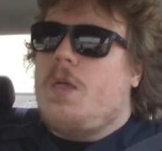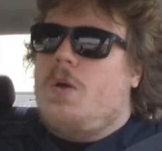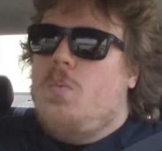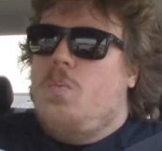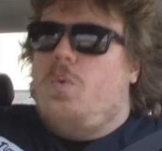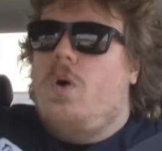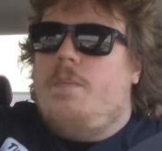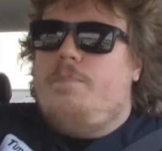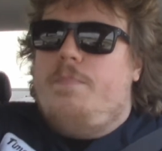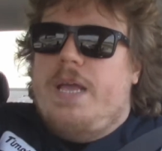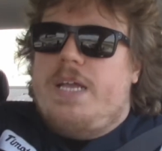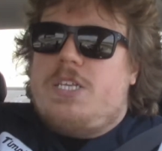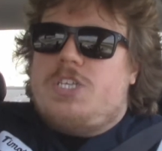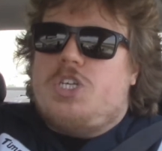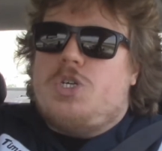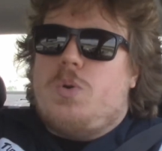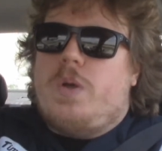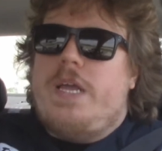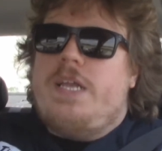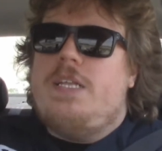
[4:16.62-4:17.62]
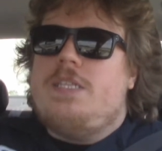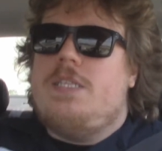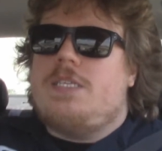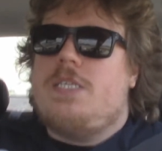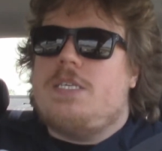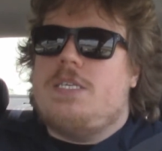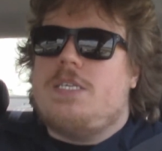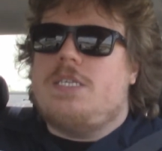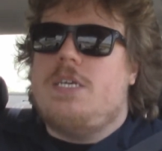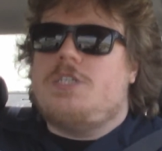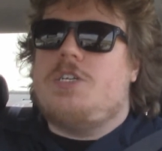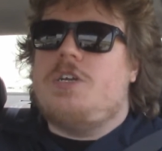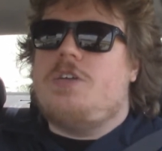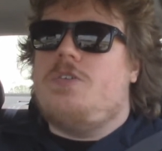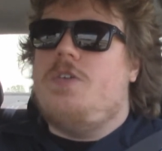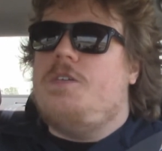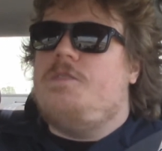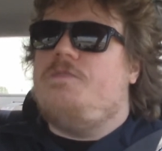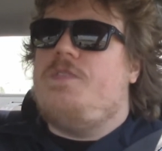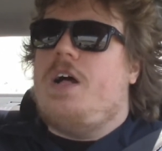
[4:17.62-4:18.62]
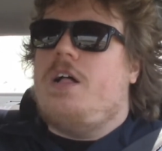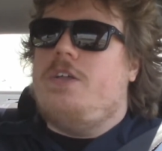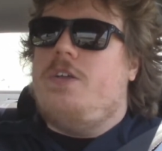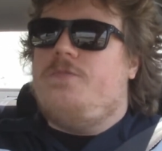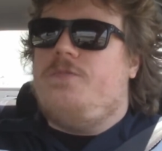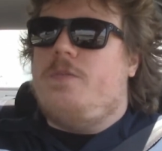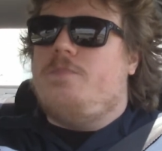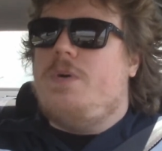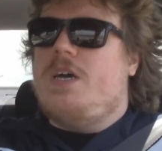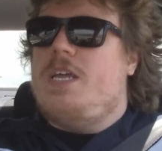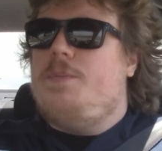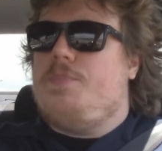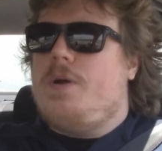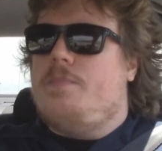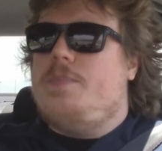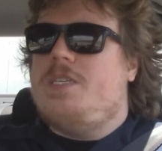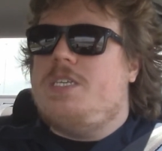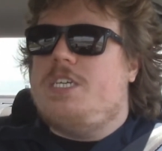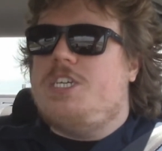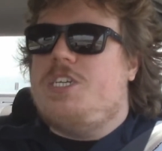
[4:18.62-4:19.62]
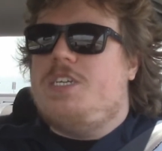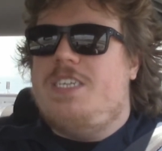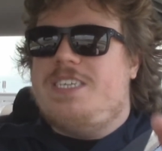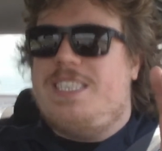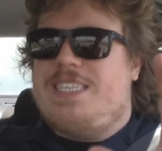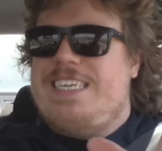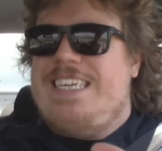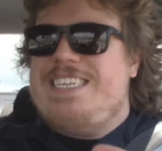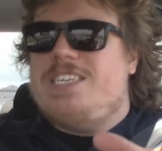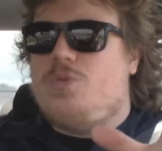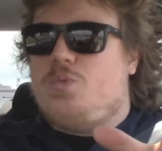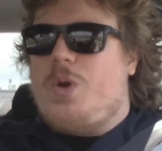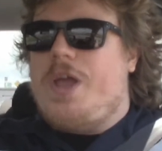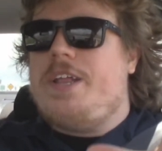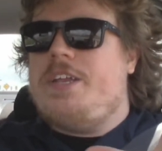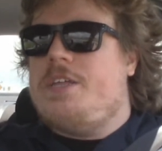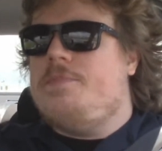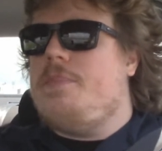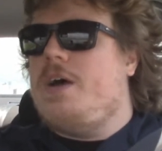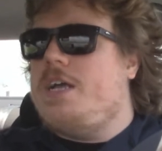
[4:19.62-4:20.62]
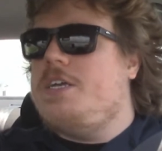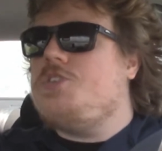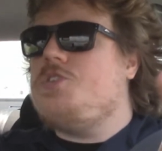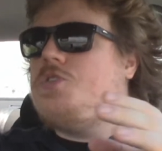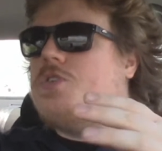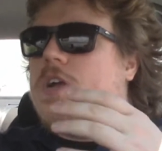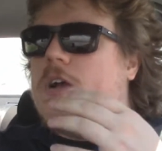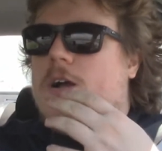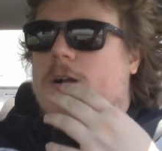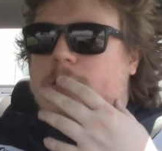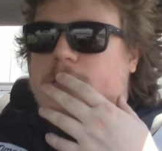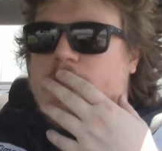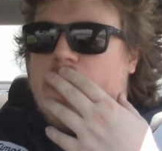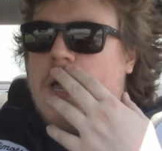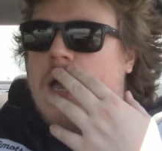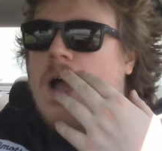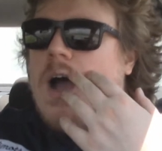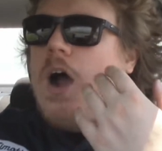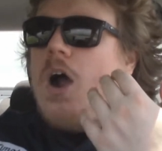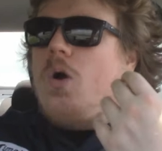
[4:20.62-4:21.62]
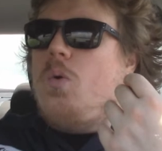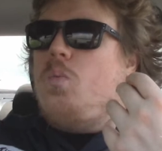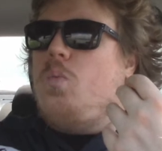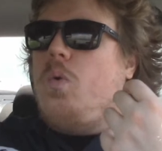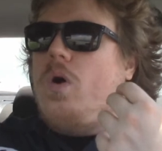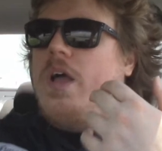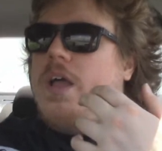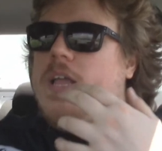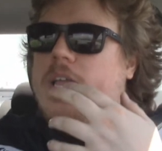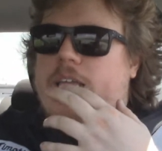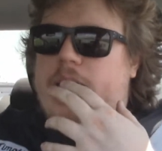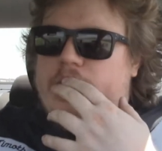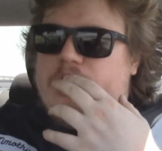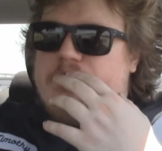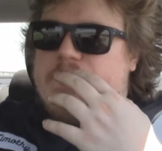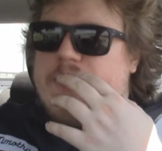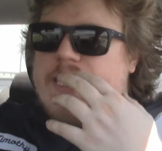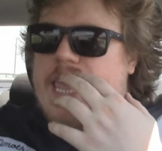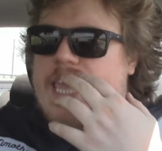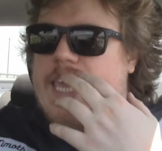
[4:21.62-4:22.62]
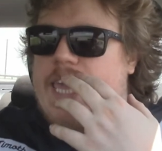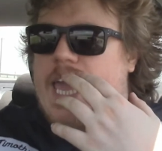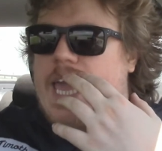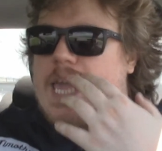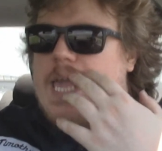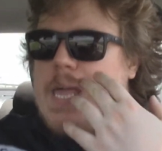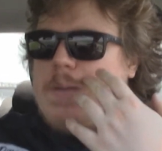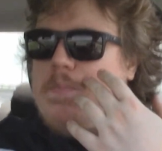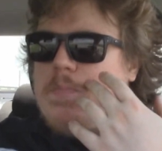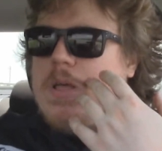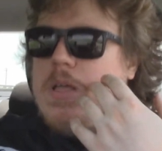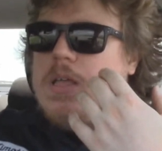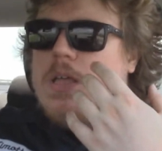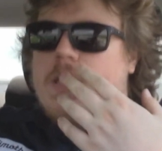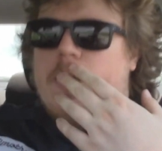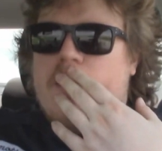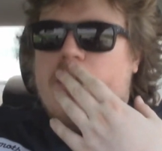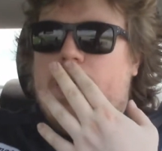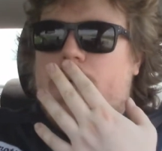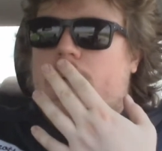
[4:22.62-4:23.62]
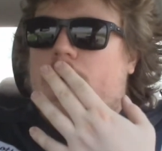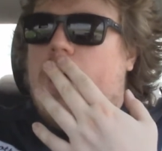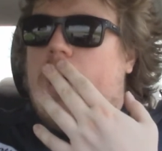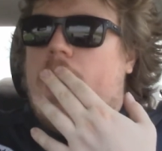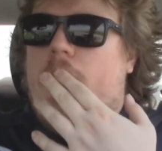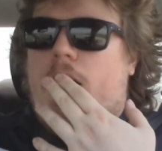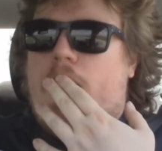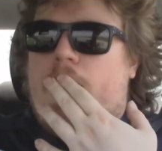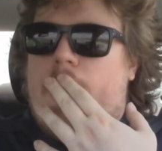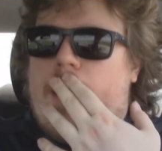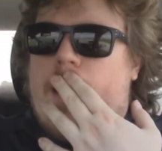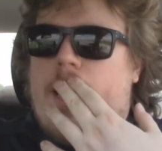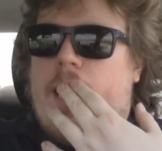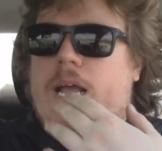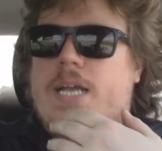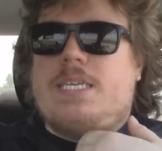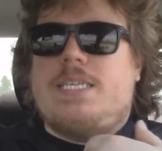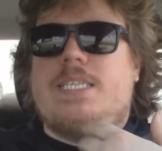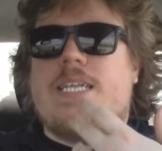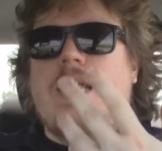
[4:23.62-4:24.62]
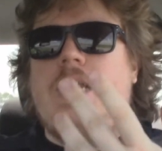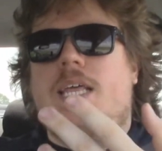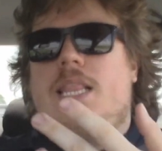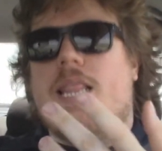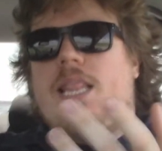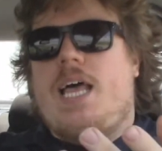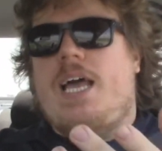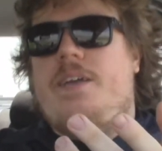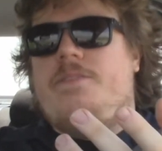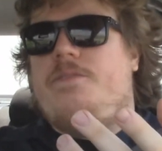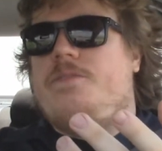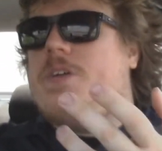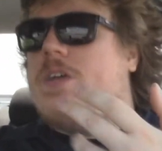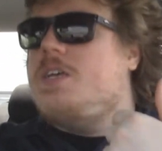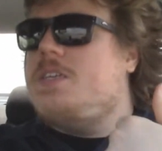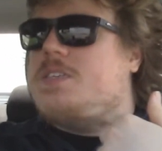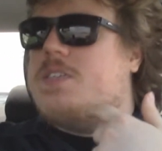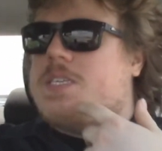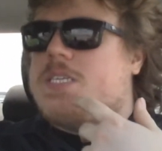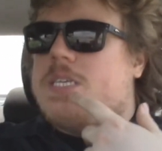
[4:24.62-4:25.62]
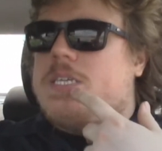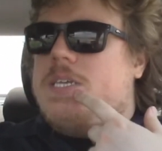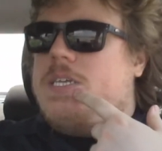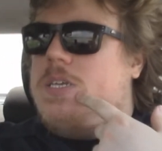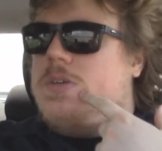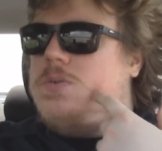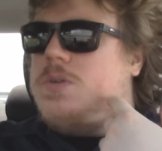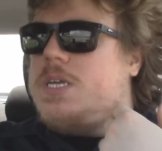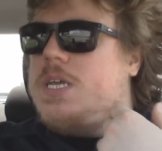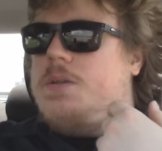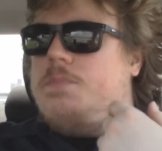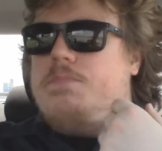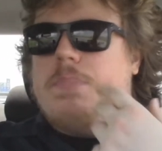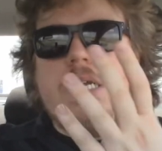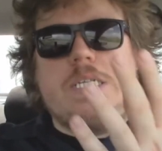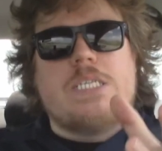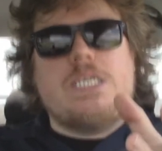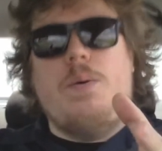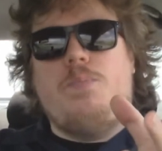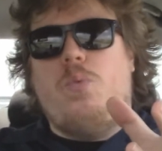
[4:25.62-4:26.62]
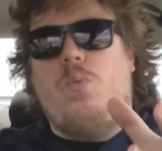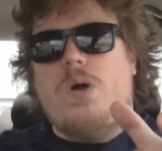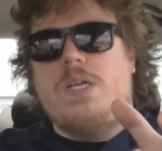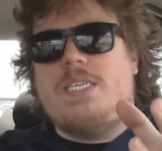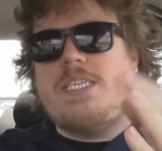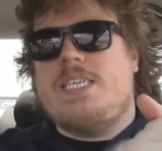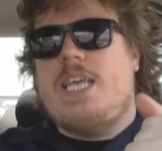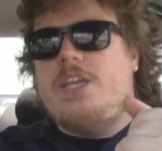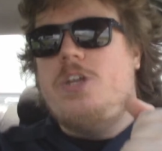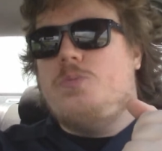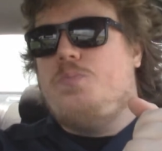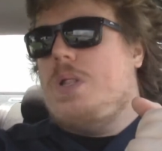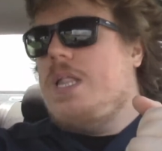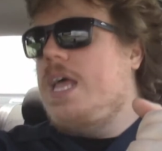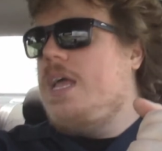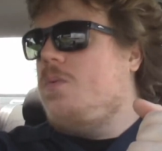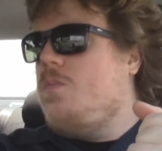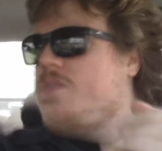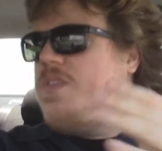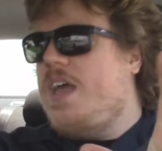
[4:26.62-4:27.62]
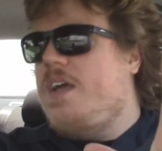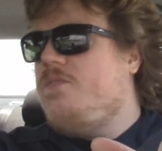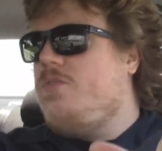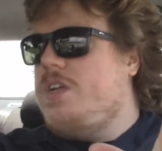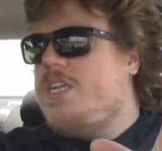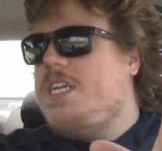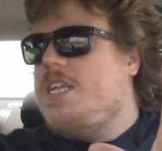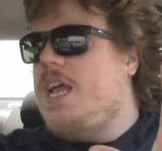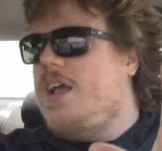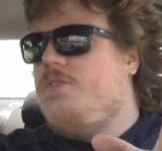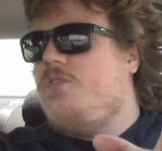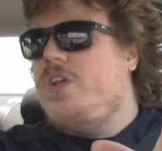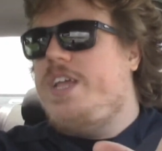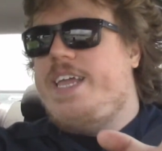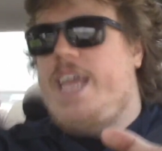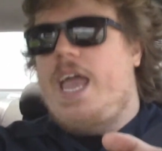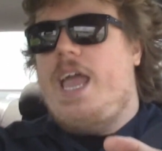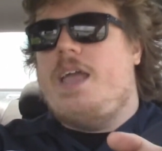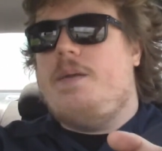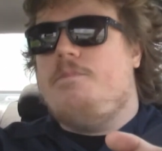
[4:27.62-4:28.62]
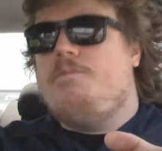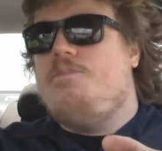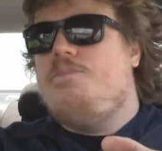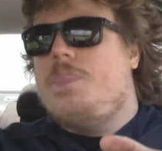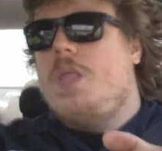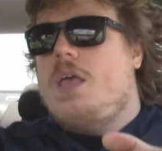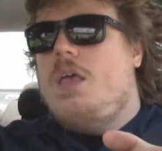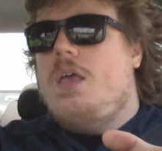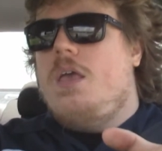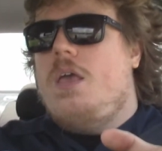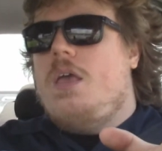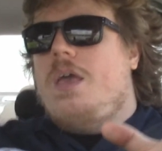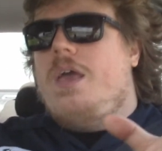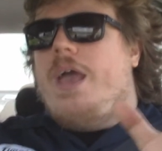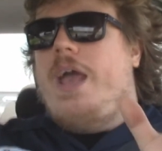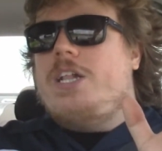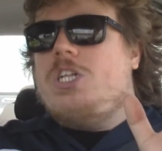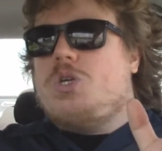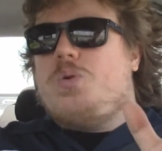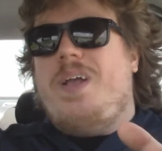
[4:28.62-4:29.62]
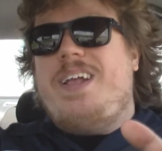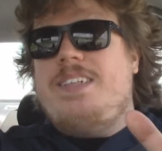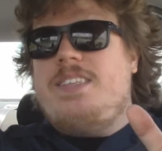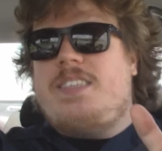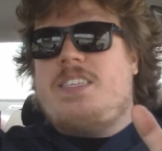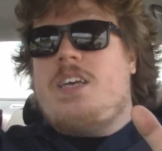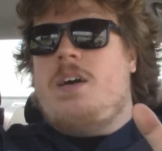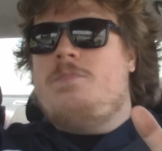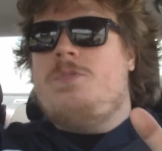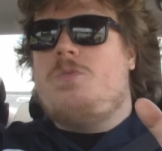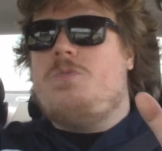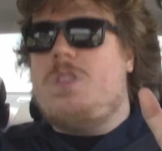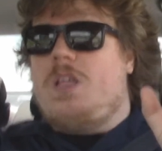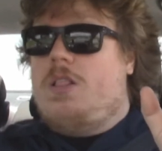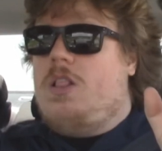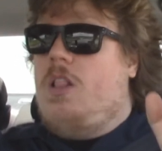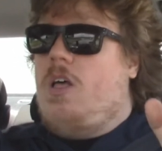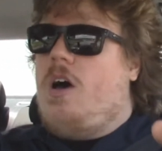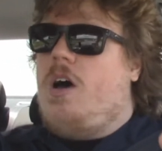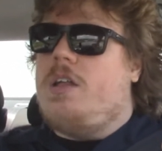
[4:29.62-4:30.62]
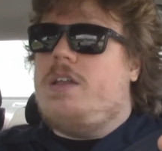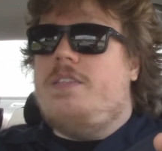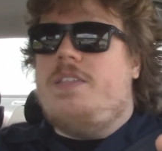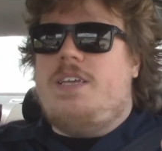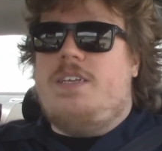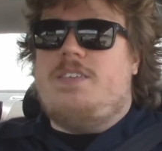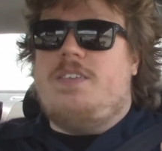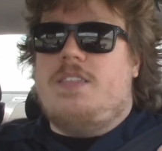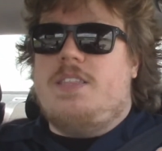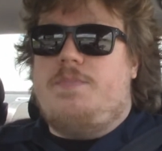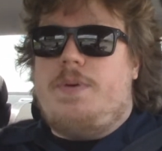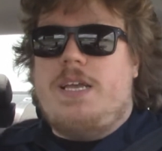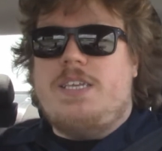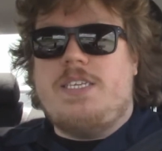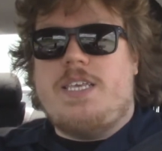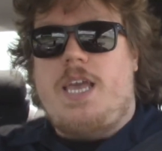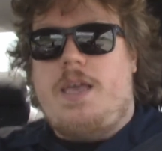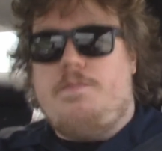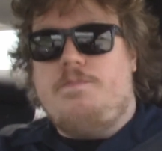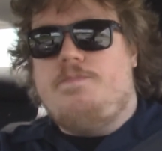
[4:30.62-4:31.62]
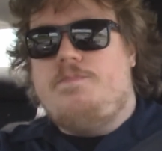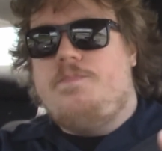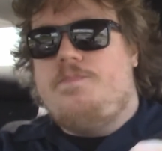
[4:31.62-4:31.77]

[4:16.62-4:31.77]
What makes Trains such a good value for money proposition is these randomizer cards are what gives the game extended life, because you can mix up what set you're playing with every game. And Trains comes with a lot of these in the base game.